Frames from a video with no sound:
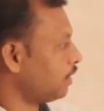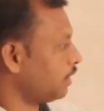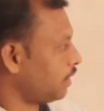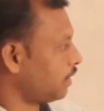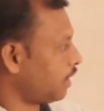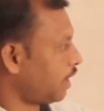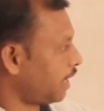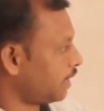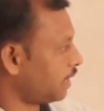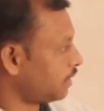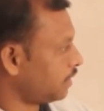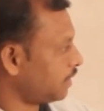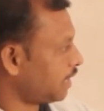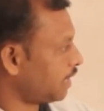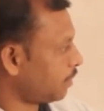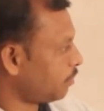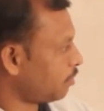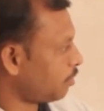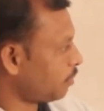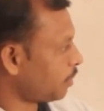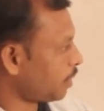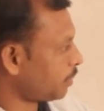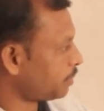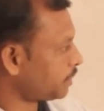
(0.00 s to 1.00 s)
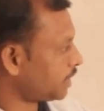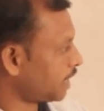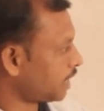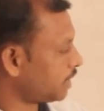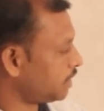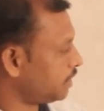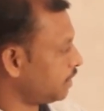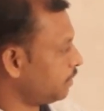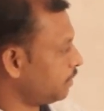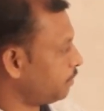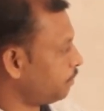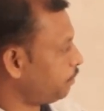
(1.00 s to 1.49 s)
At the time of
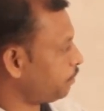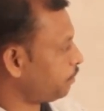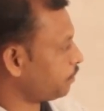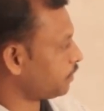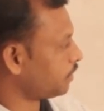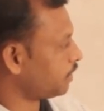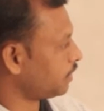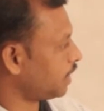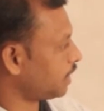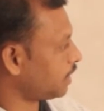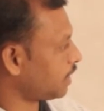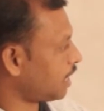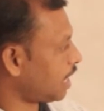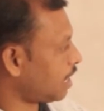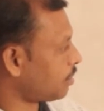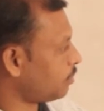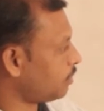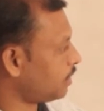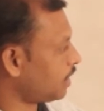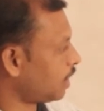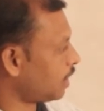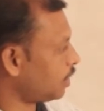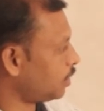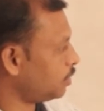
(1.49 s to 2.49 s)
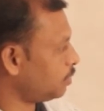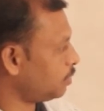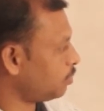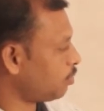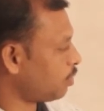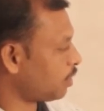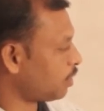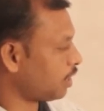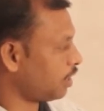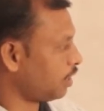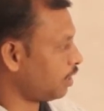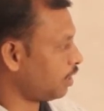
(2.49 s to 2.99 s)
abstraction, that carbon-hydrogen
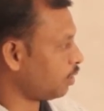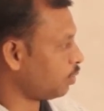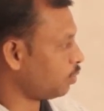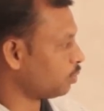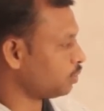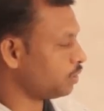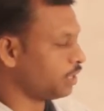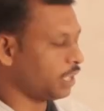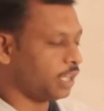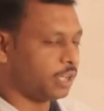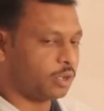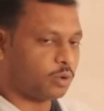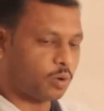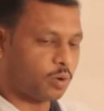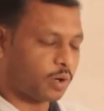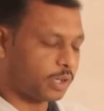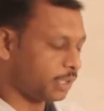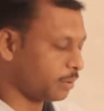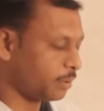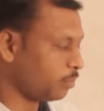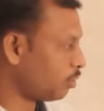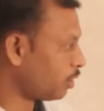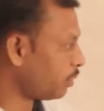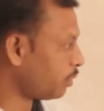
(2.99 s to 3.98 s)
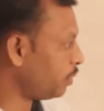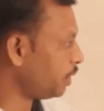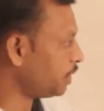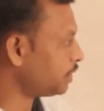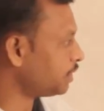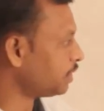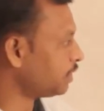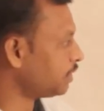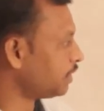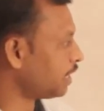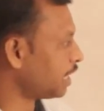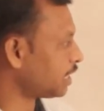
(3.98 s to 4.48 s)
bond undergoes the heterolytic bond fission.